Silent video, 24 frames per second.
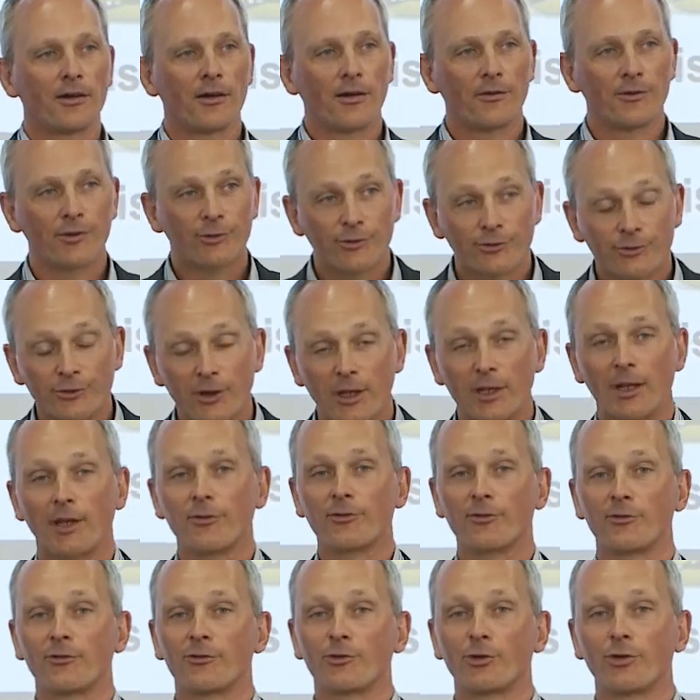the
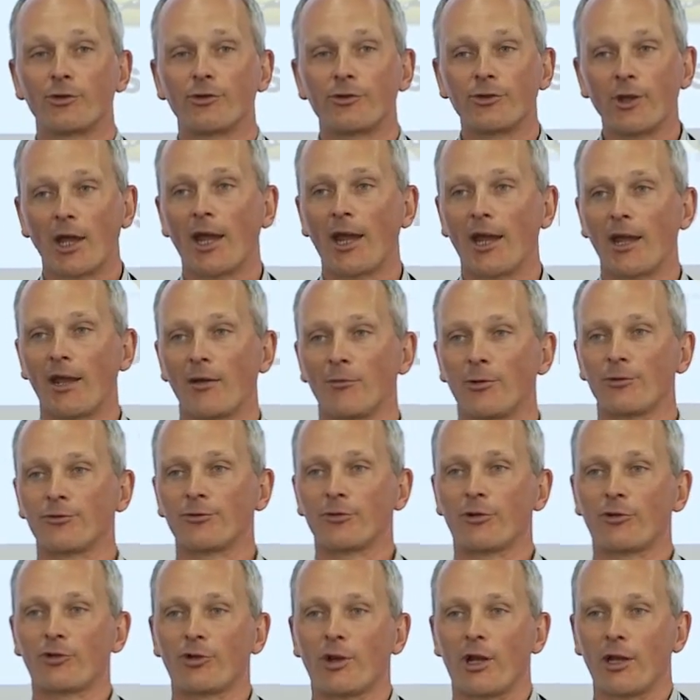citizen today wants to
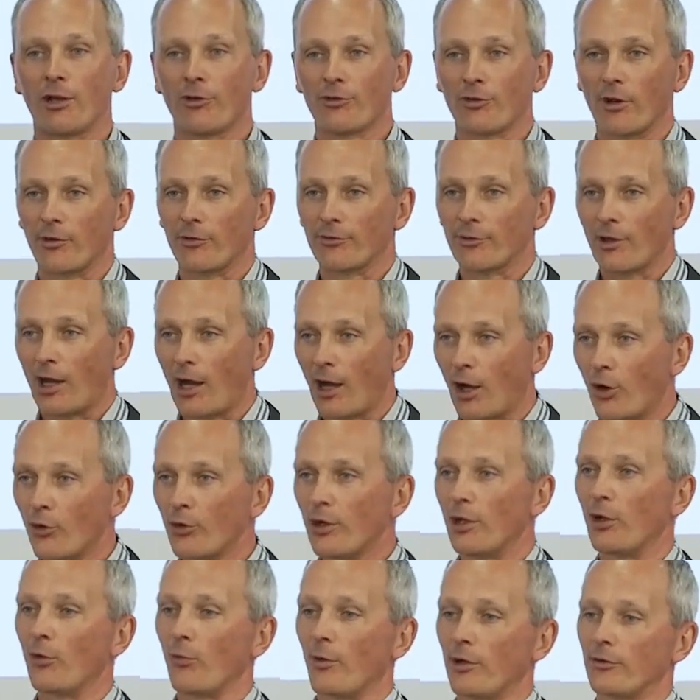change status
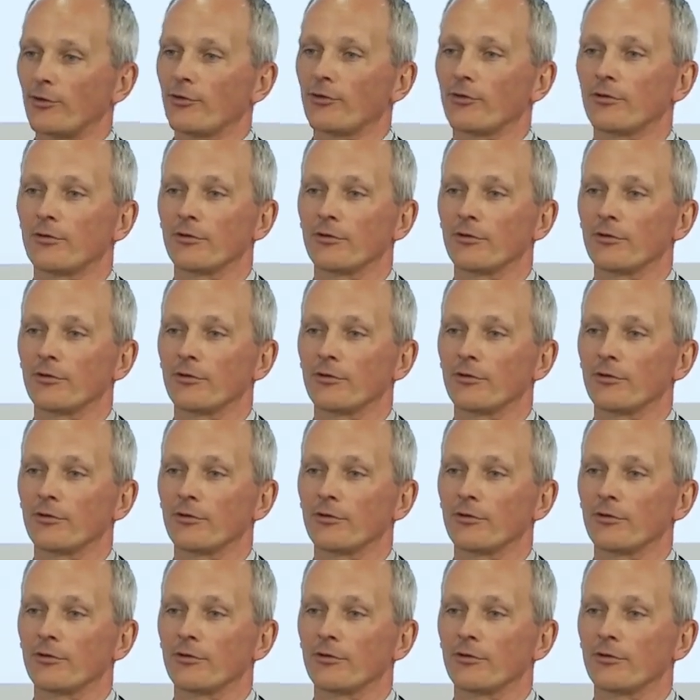only once.